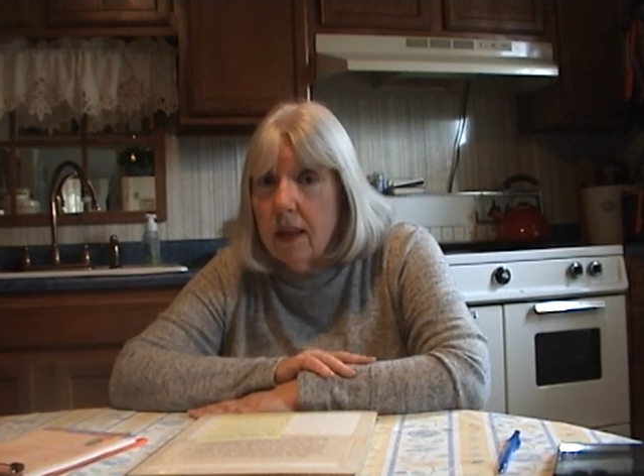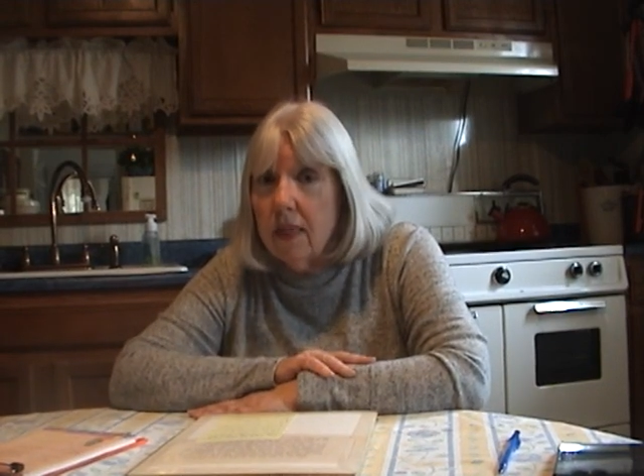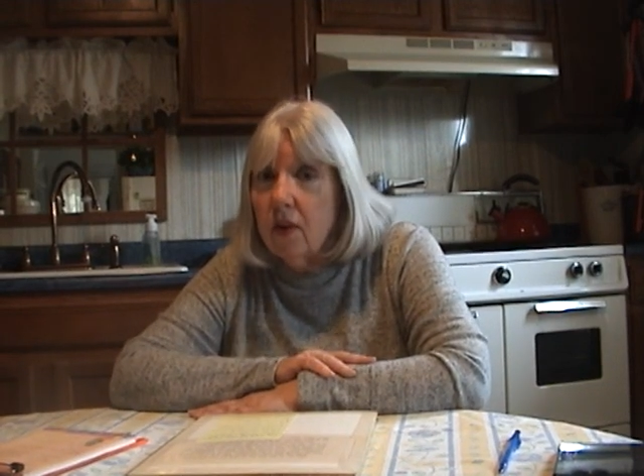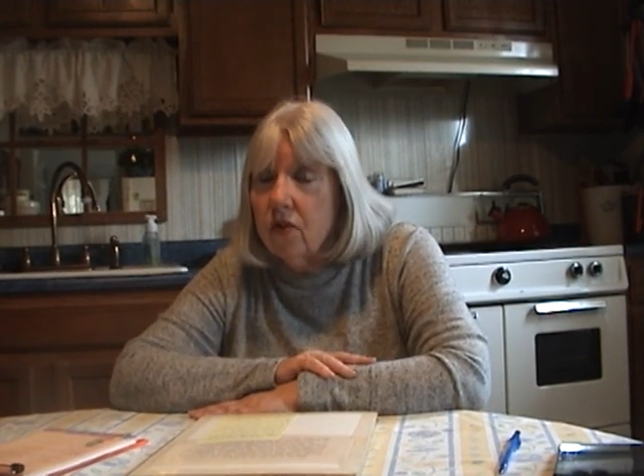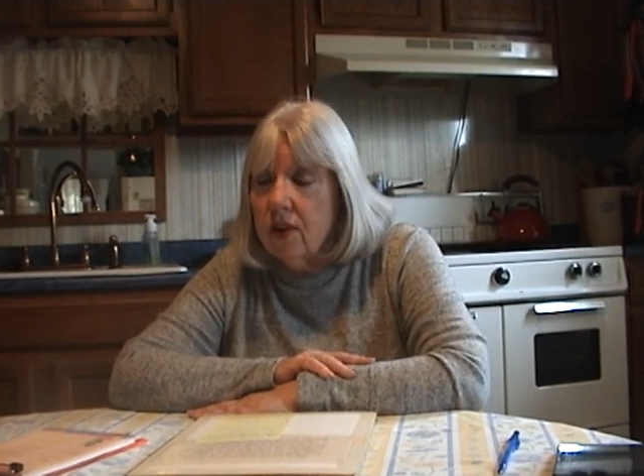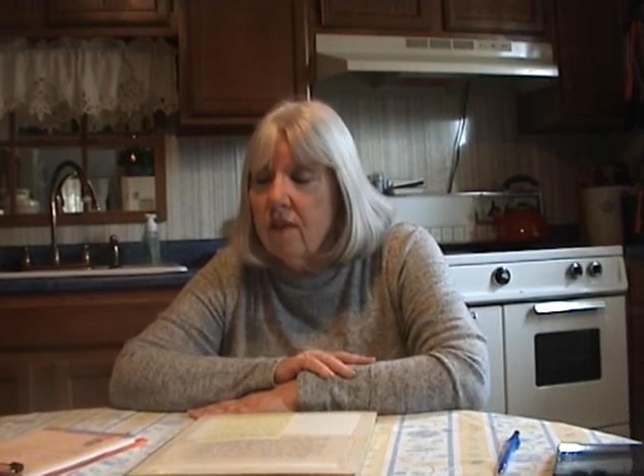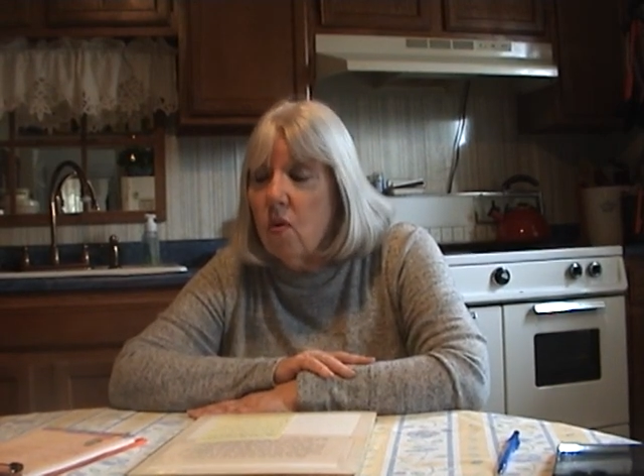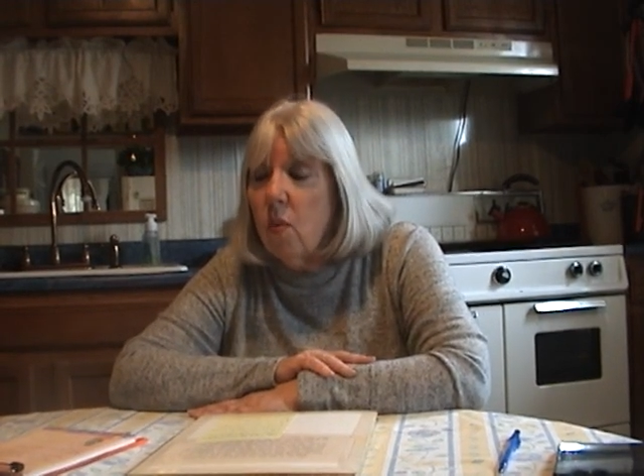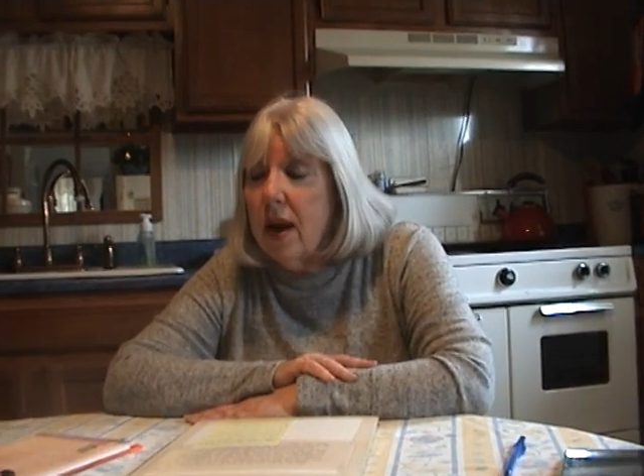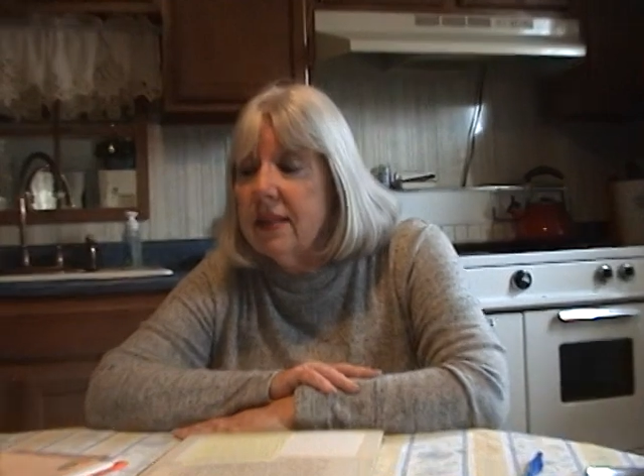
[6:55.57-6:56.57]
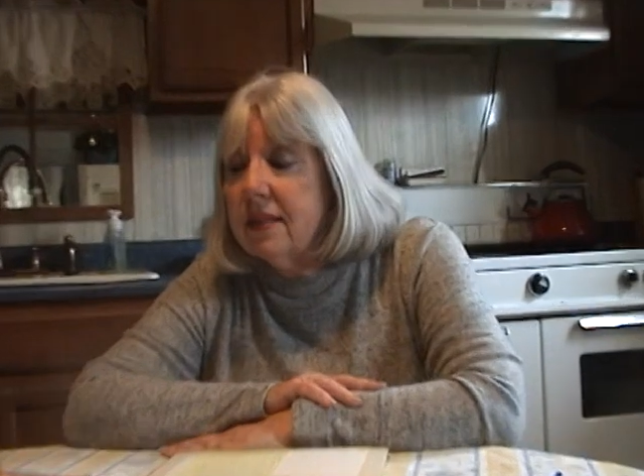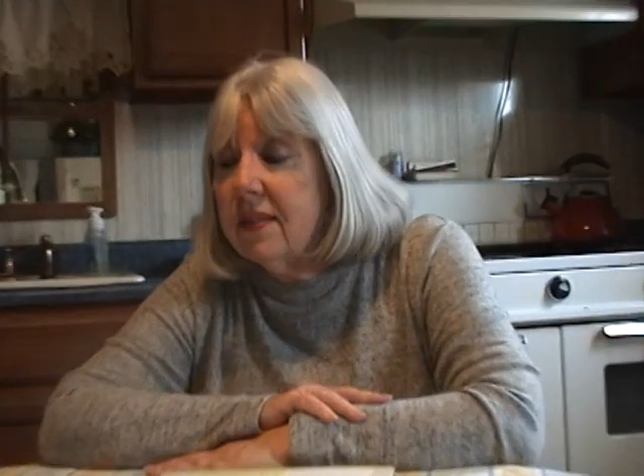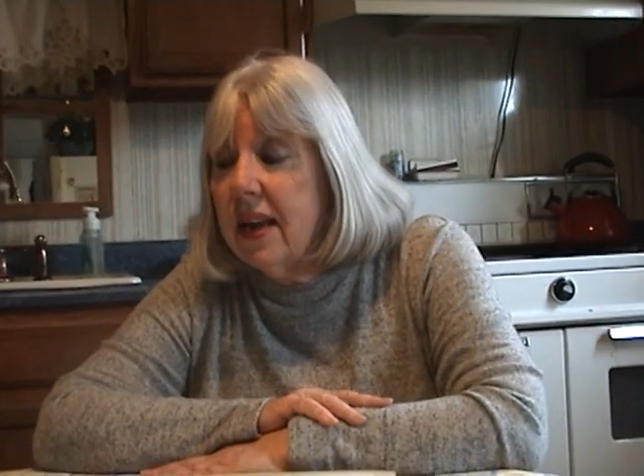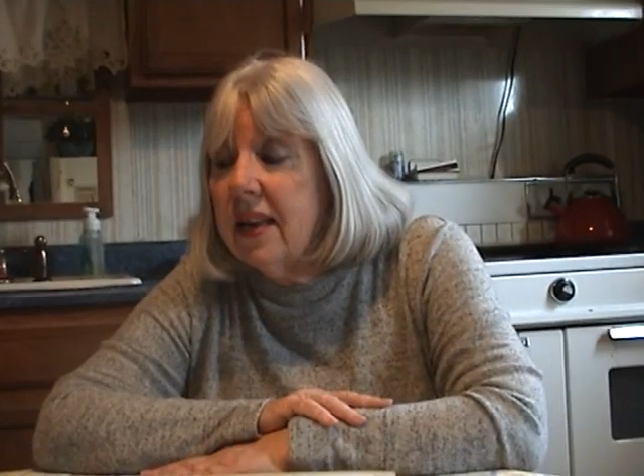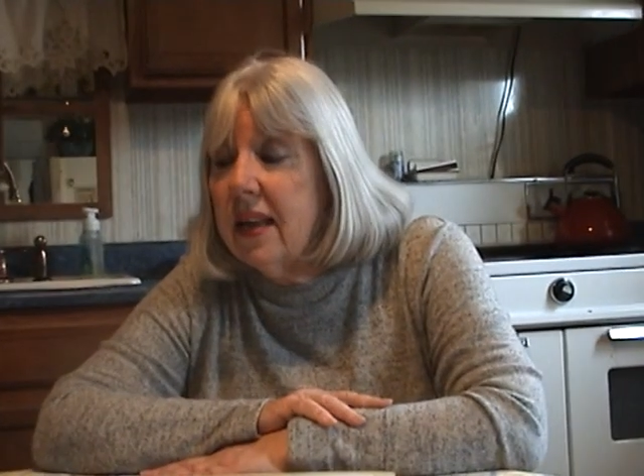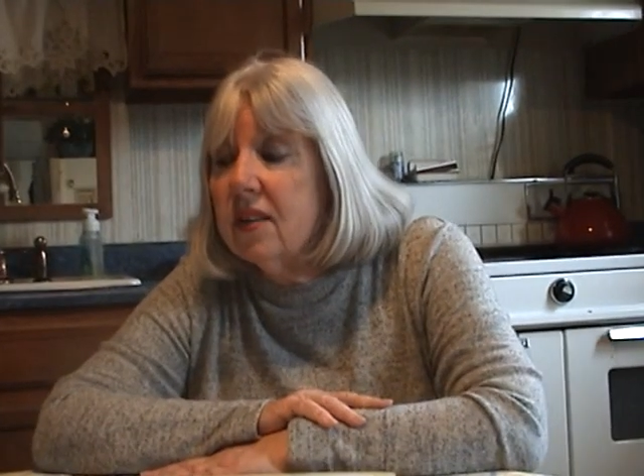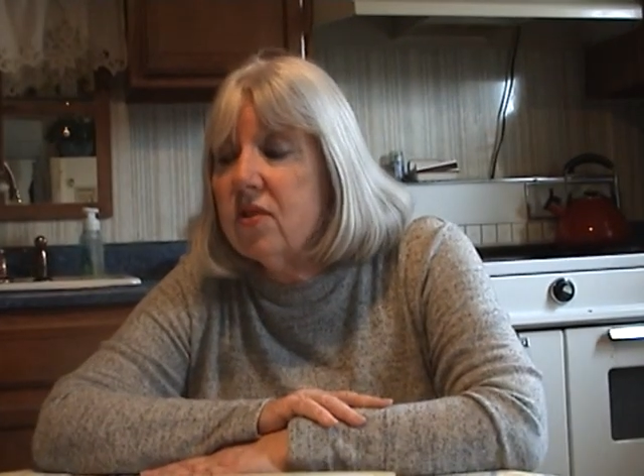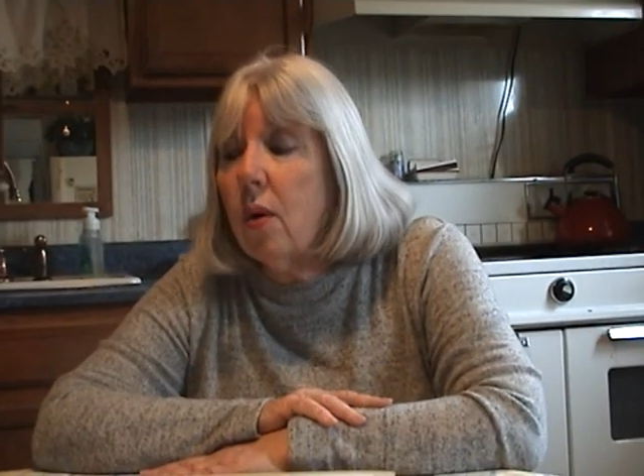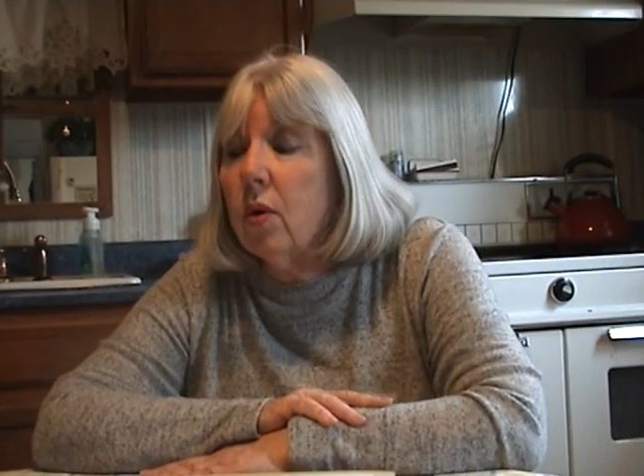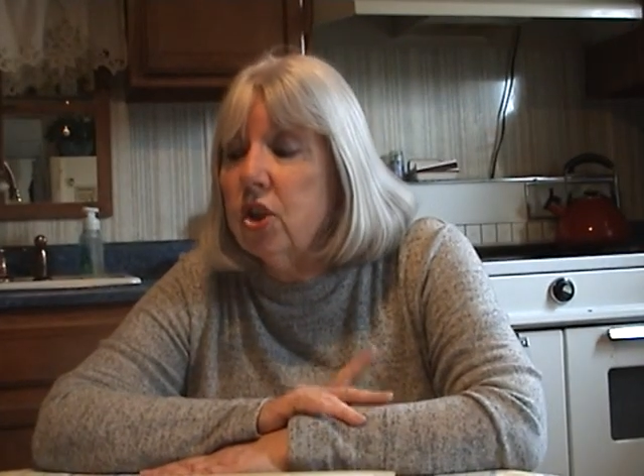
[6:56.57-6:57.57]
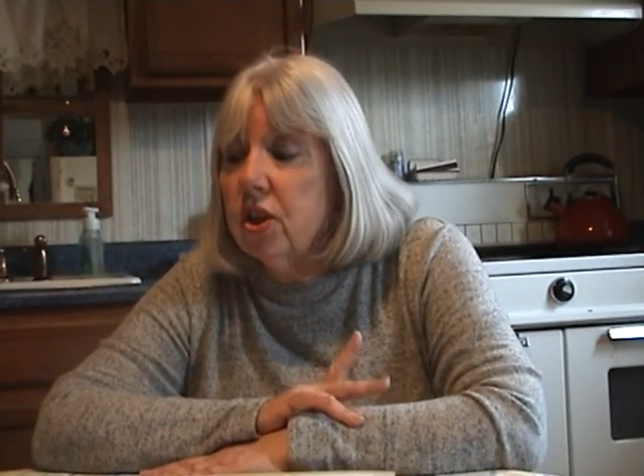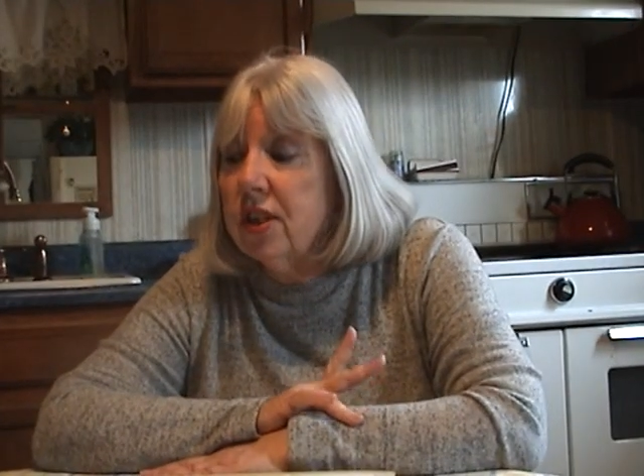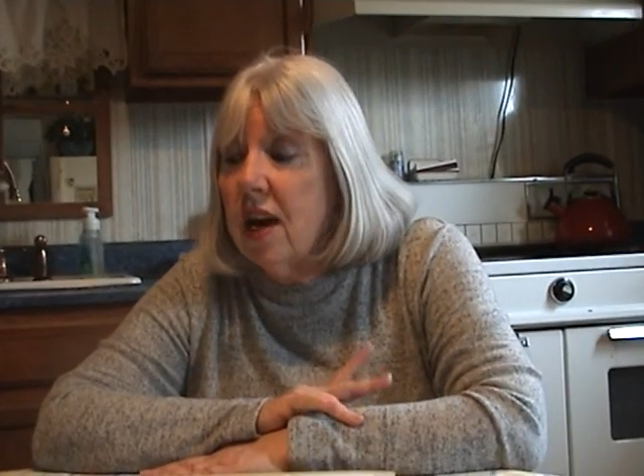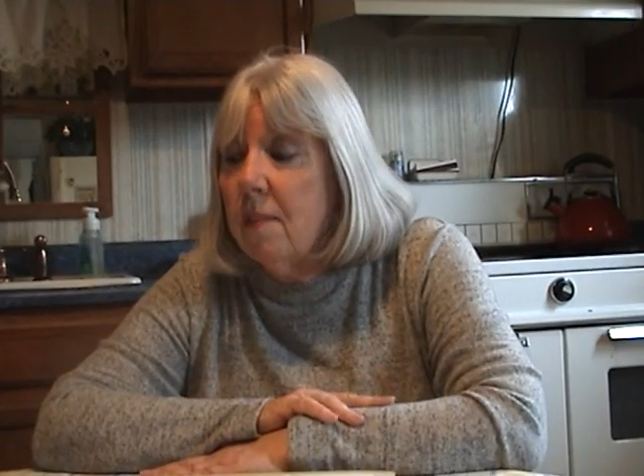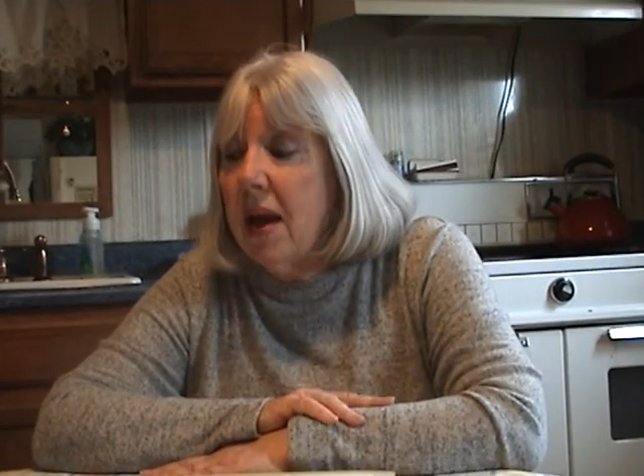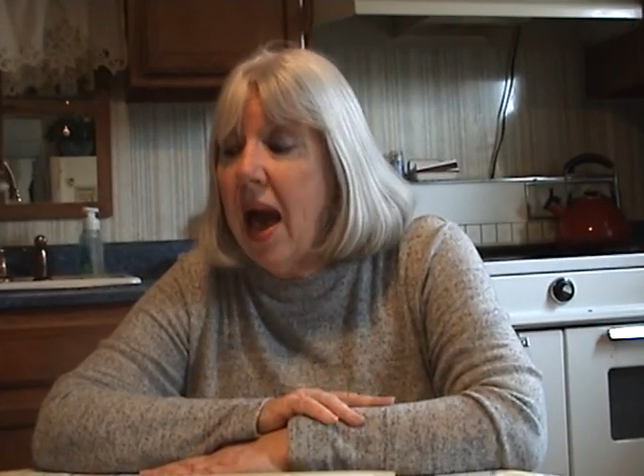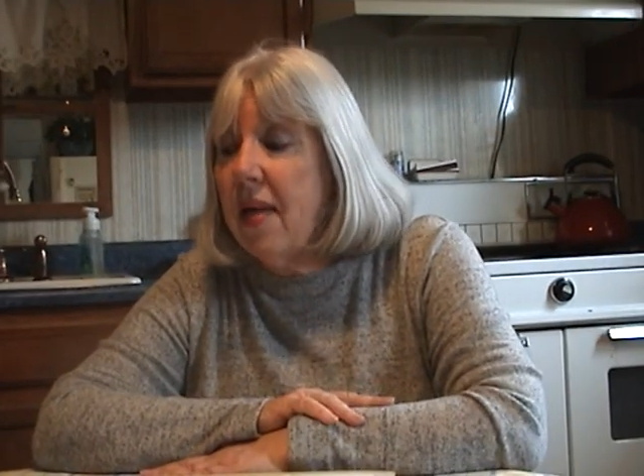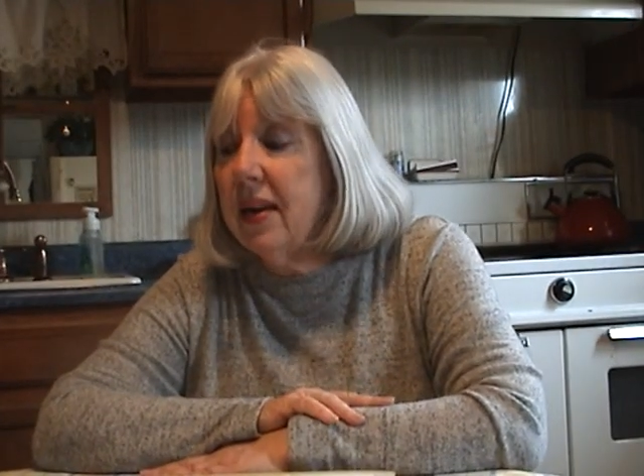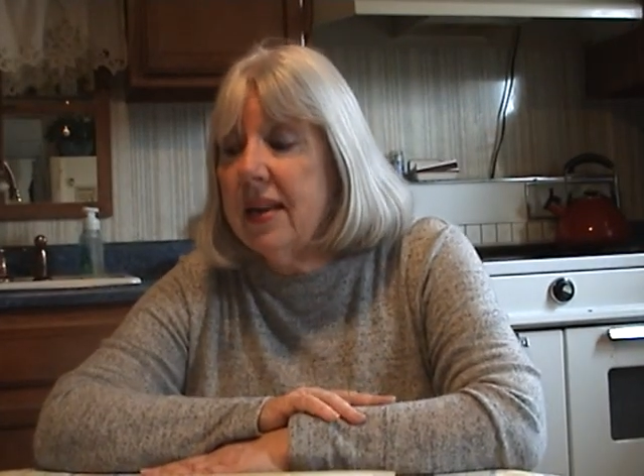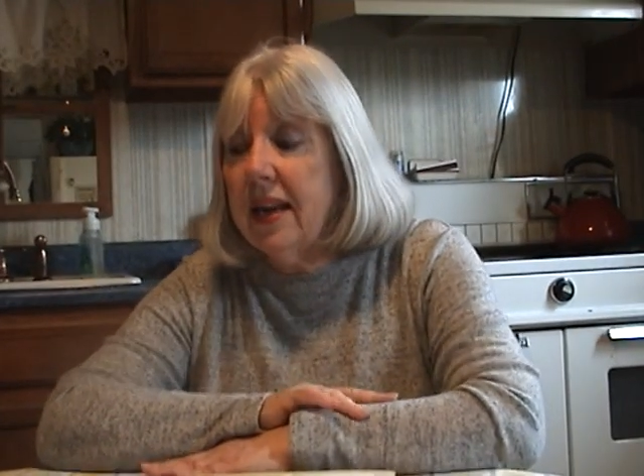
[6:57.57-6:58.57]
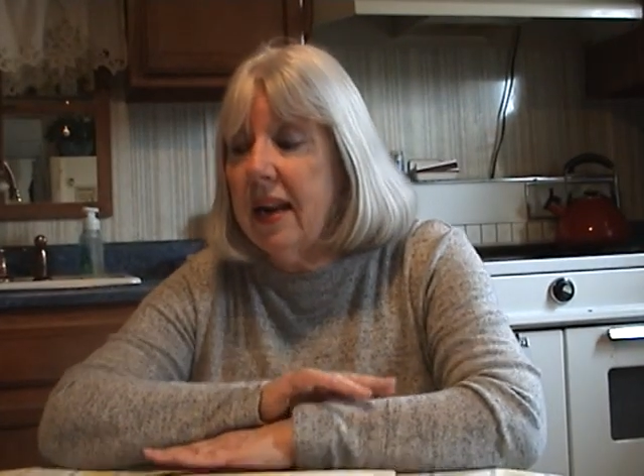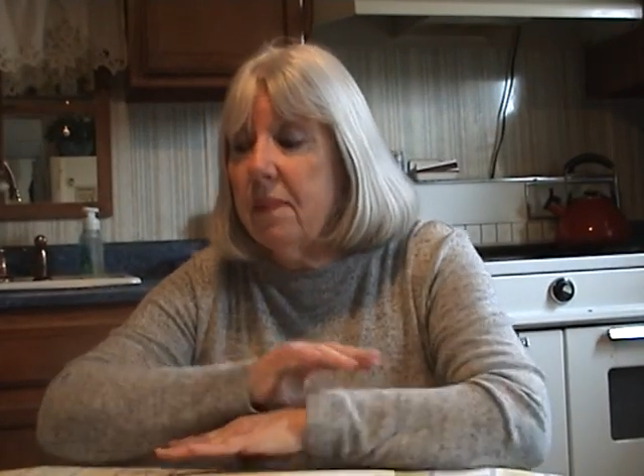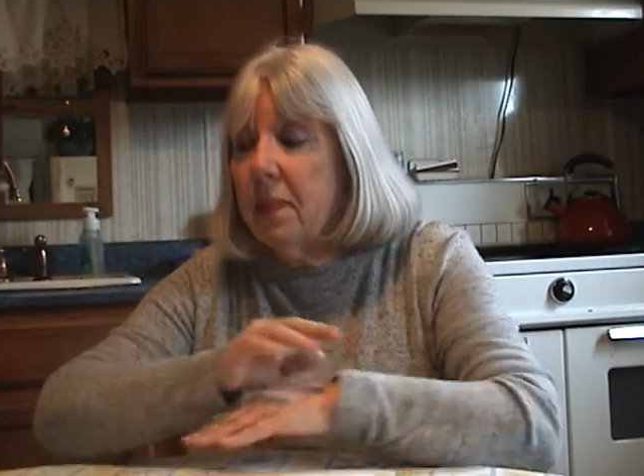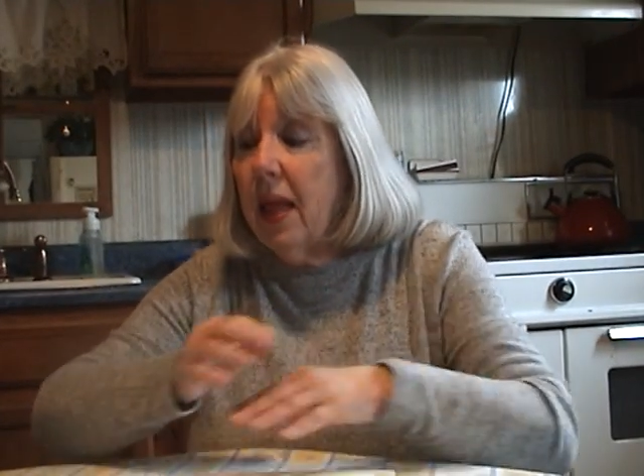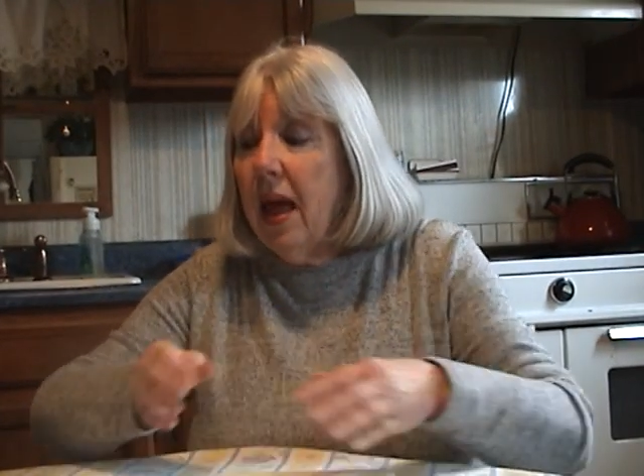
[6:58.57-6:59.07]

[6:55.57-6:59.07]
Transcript: There's several ways that they did it, so I want you to tell me how they did it.